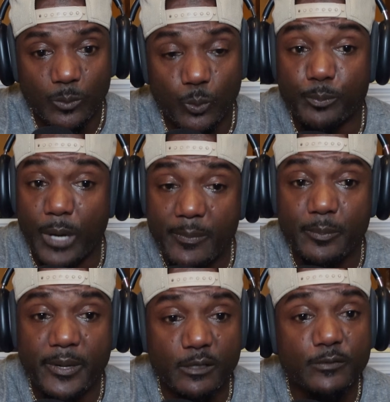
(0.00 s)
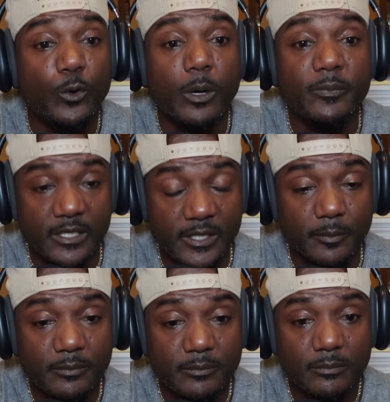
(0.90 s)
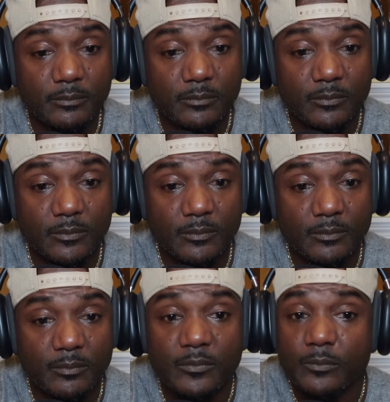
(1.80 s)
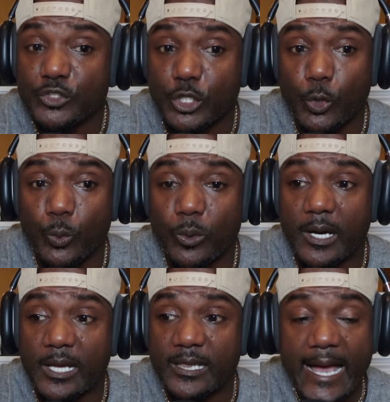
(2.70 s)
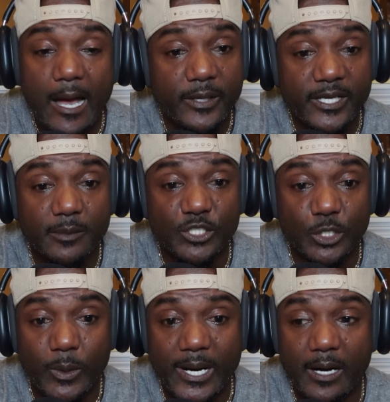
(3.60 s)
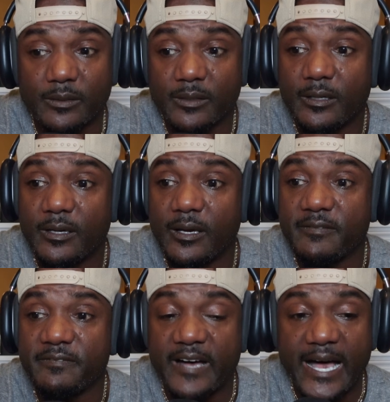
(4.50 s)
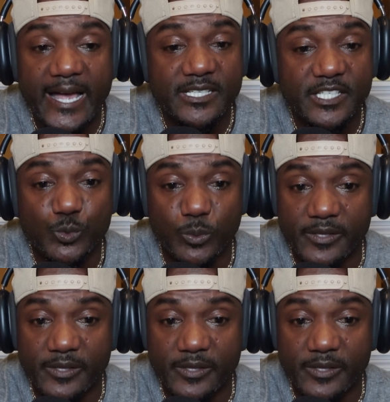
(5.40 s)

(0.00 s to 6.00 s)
with probably better form than him. So allow him to go out, find his